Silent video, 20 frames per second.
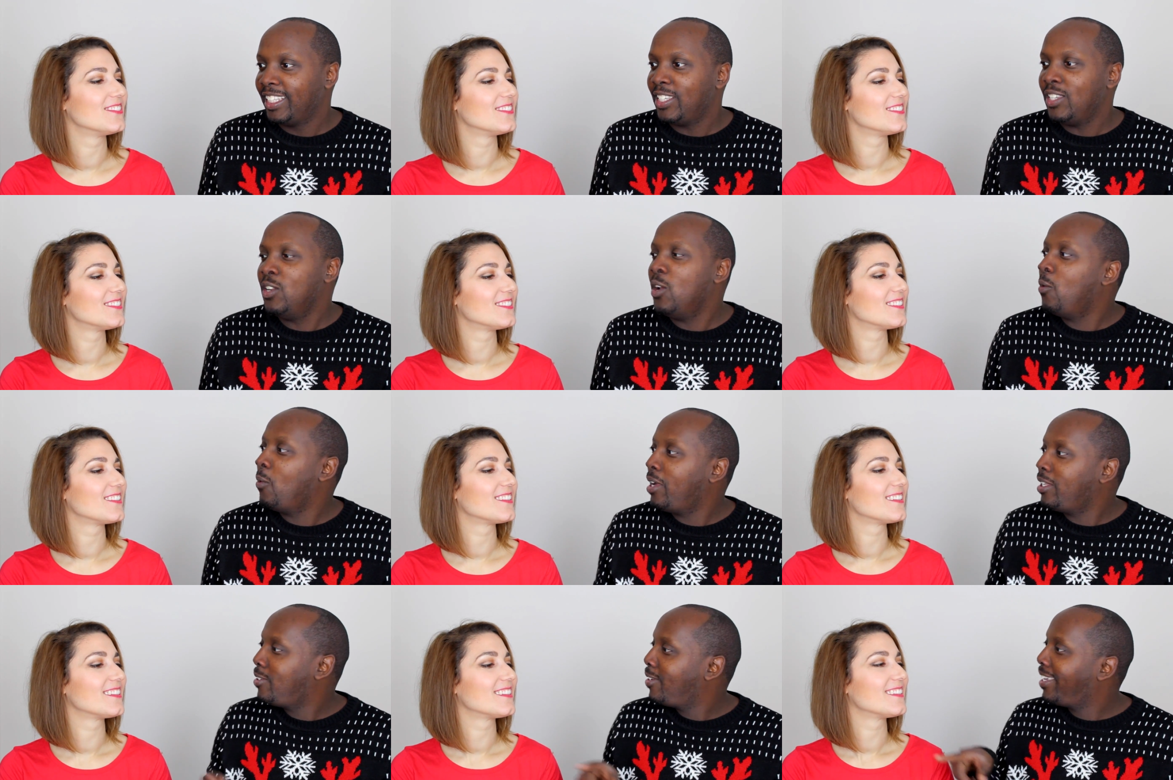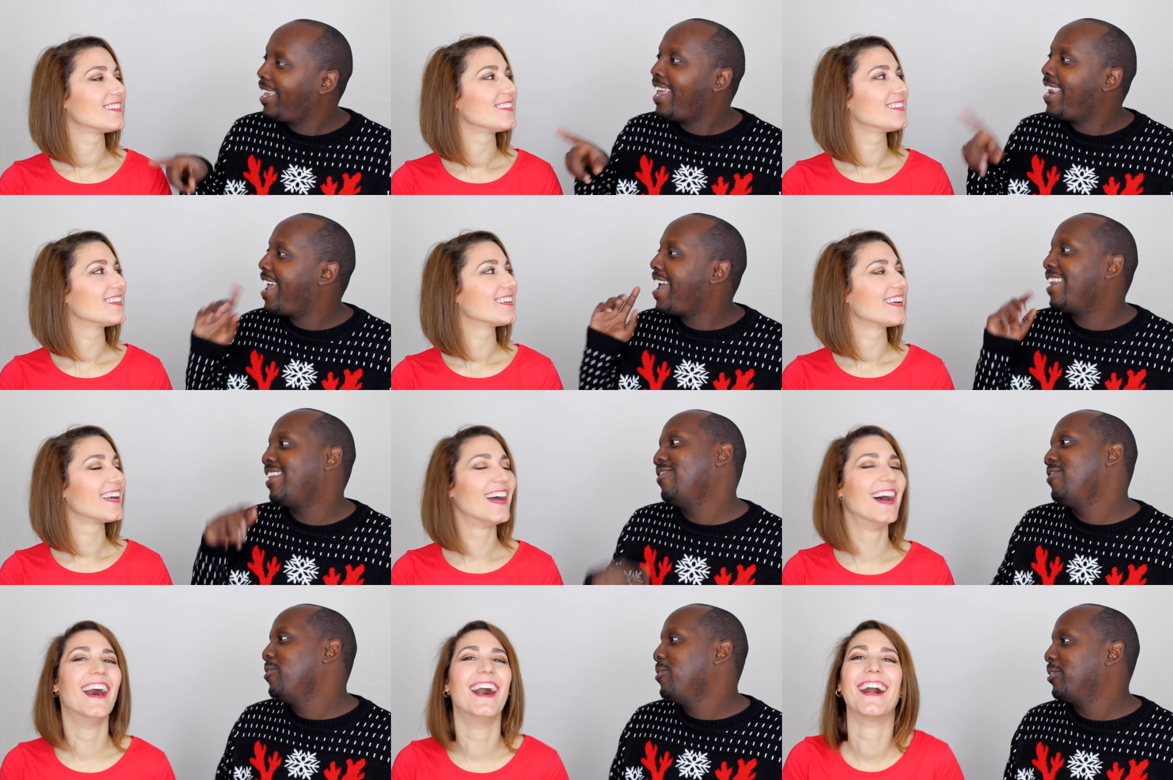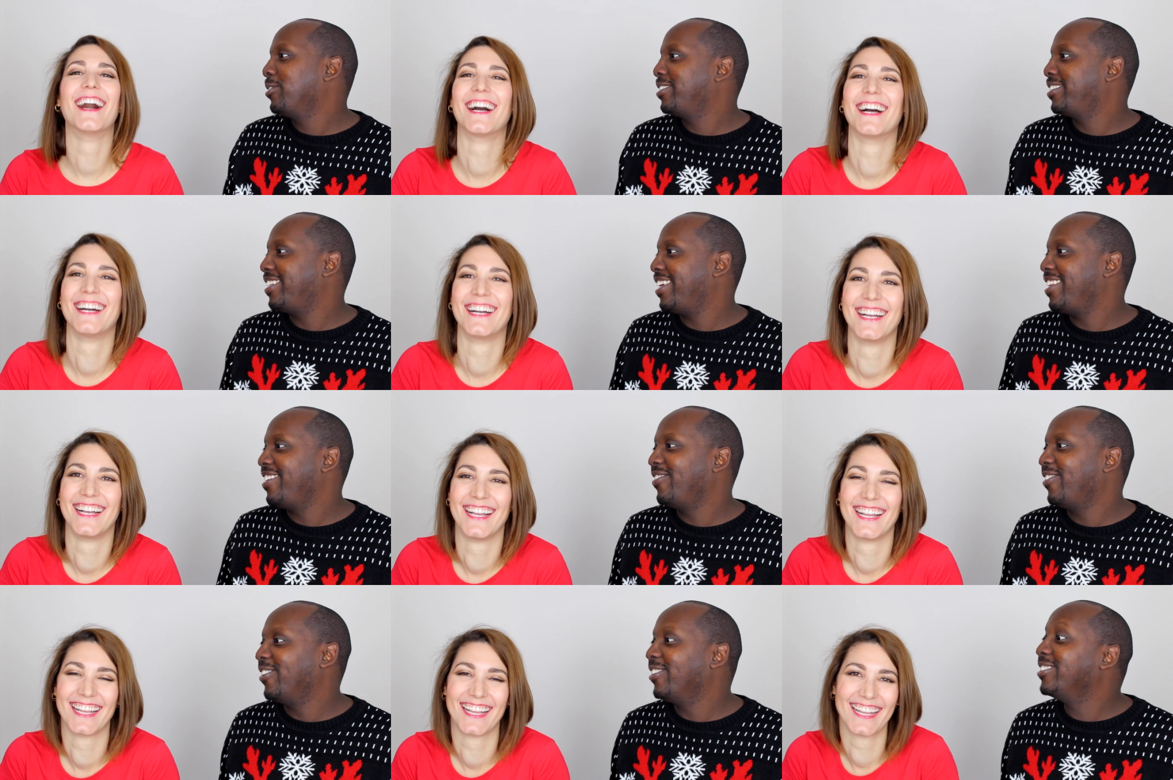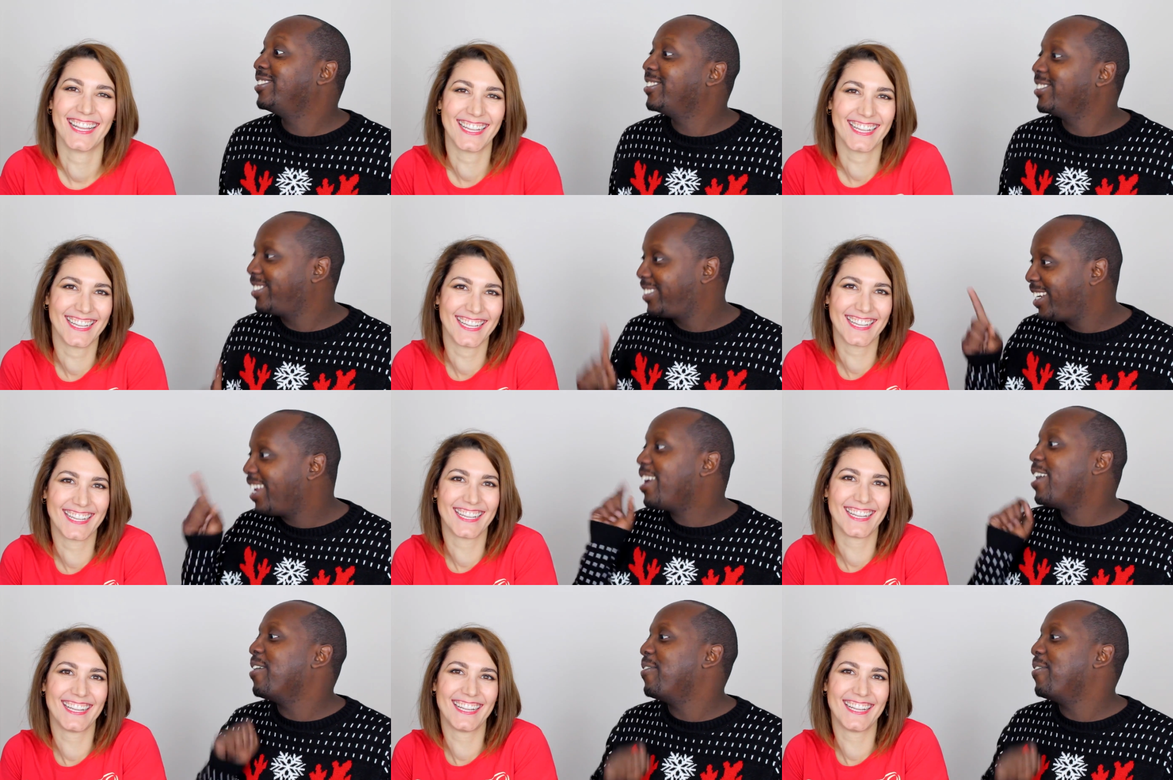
Speaker 1: You know what? You can't add rules anymore, so shut